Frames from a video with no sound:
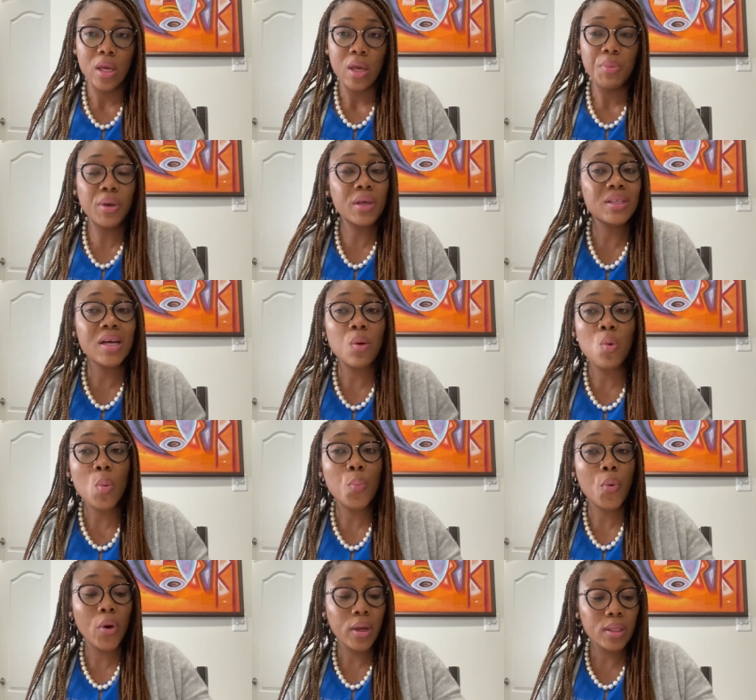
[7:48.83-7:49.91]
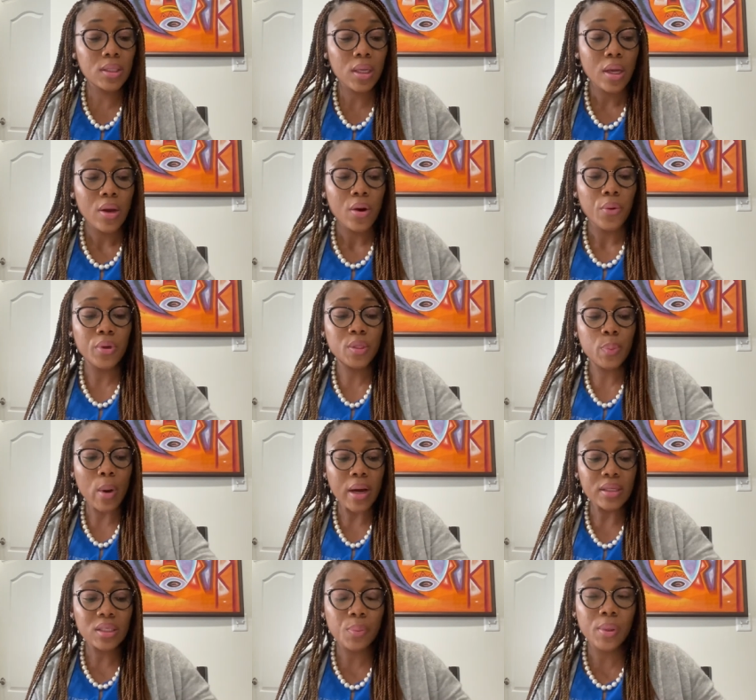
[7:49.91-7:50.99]
Because at one point,
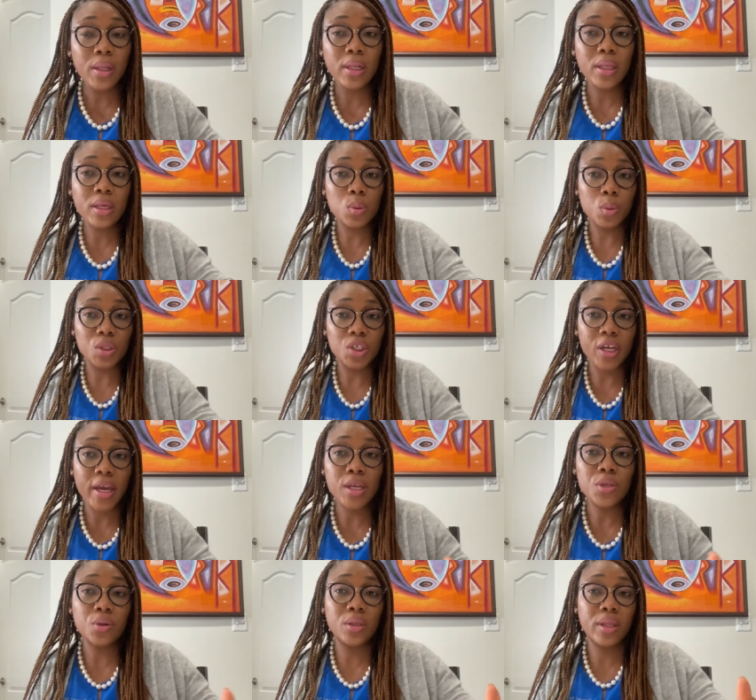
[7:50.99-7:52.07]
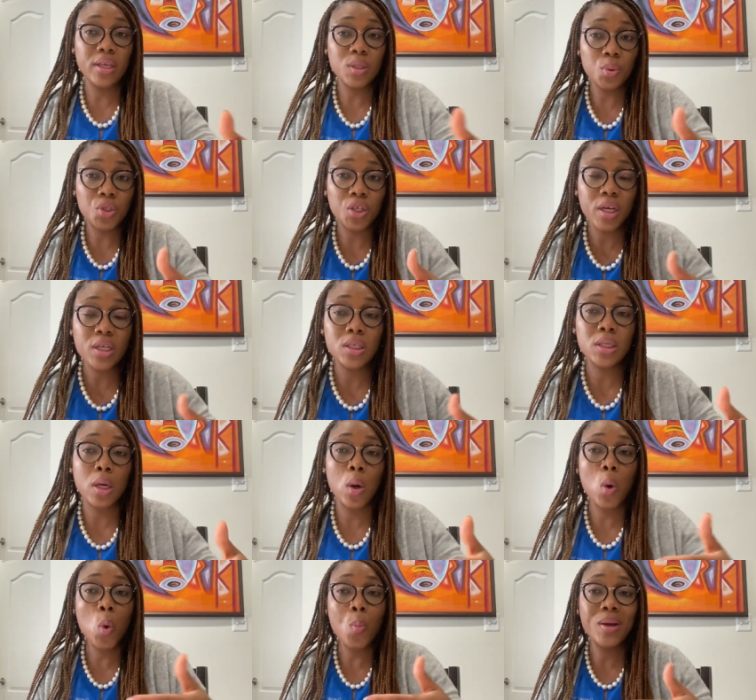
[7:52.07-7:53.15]
responsibilities will change or things will change in the
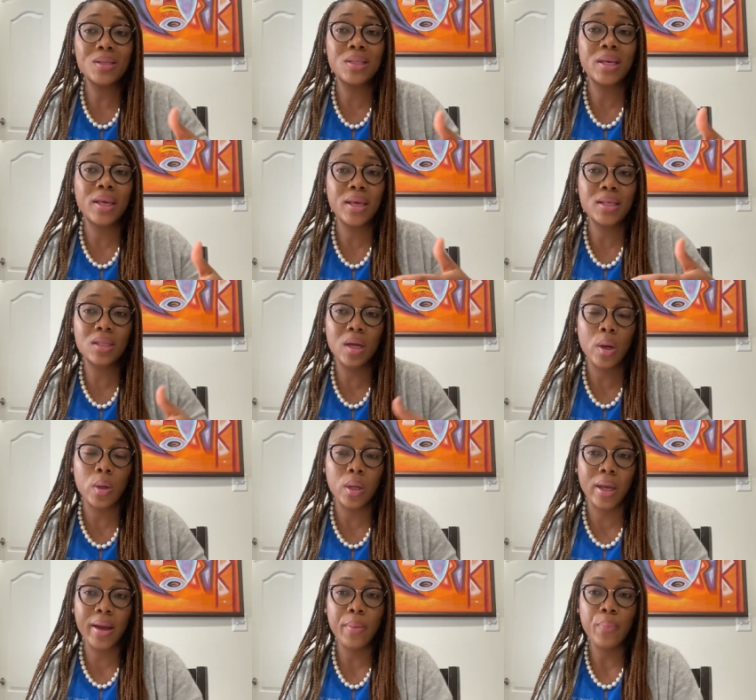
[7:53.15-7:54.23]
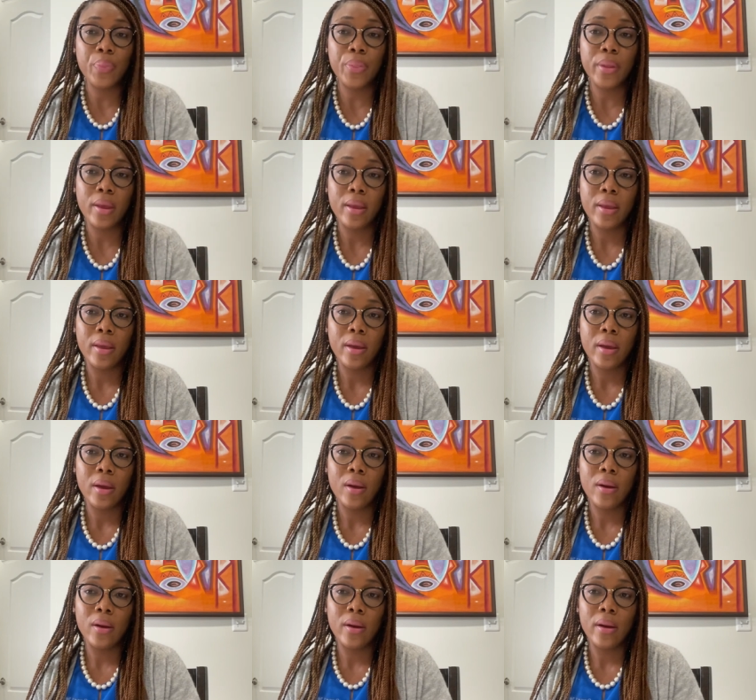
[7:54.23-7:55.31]
home as the kids start to come.
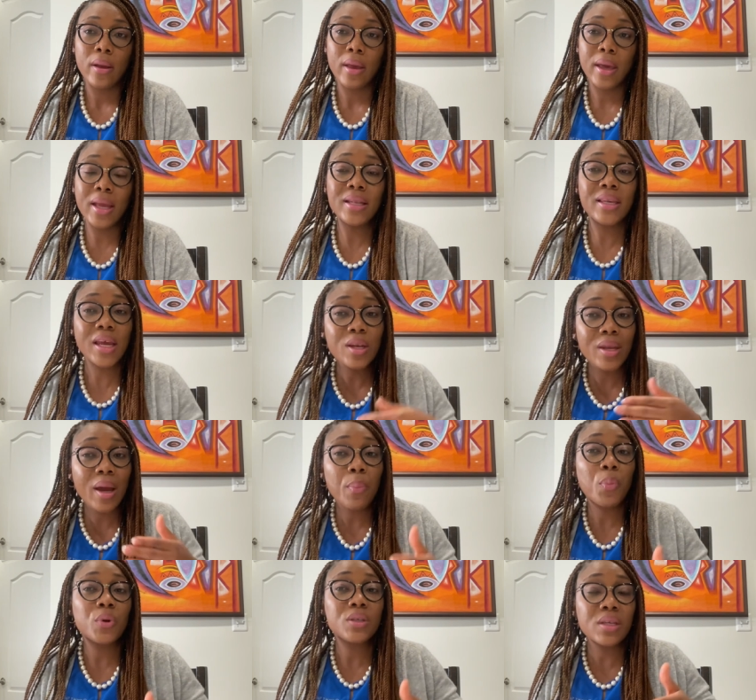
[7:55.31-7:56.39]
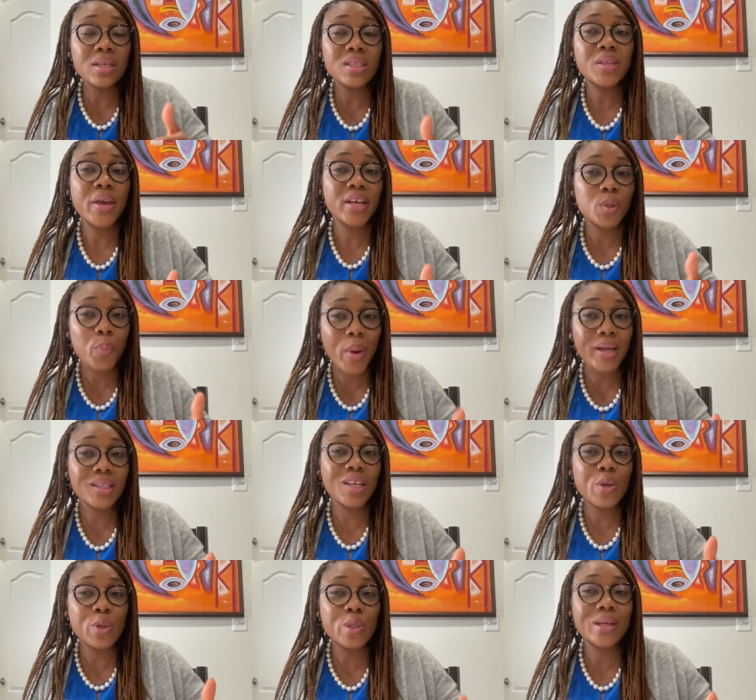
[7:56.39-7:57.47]
And then that person is still
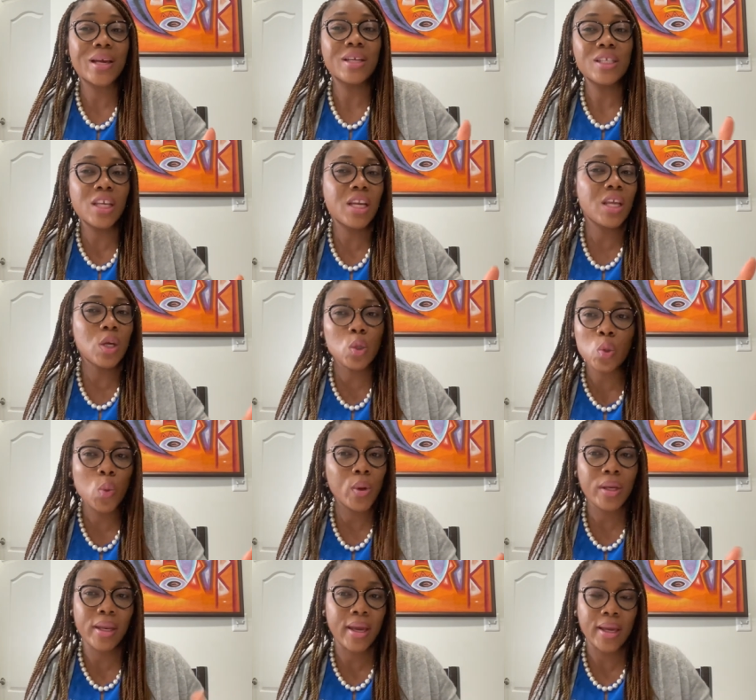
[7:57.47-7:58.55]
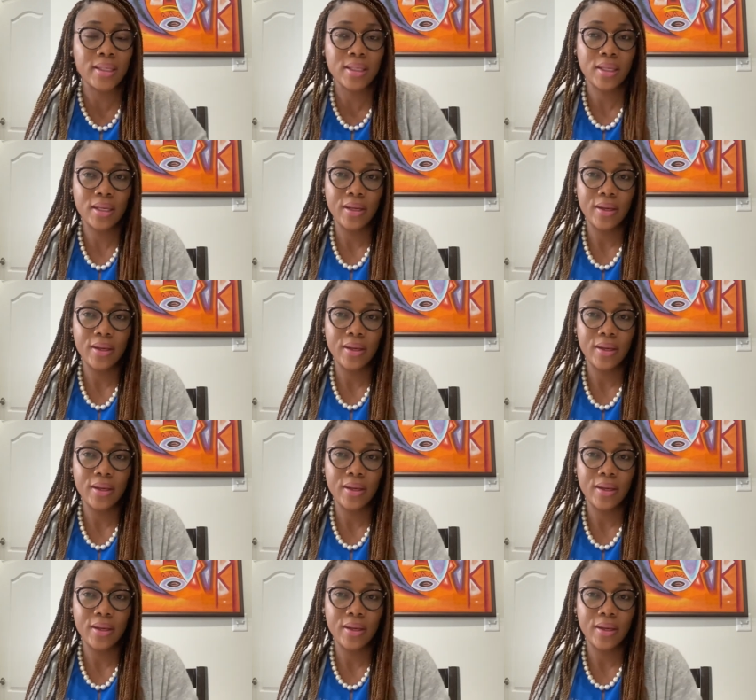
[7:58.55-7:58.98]
expecting you to continue doing that.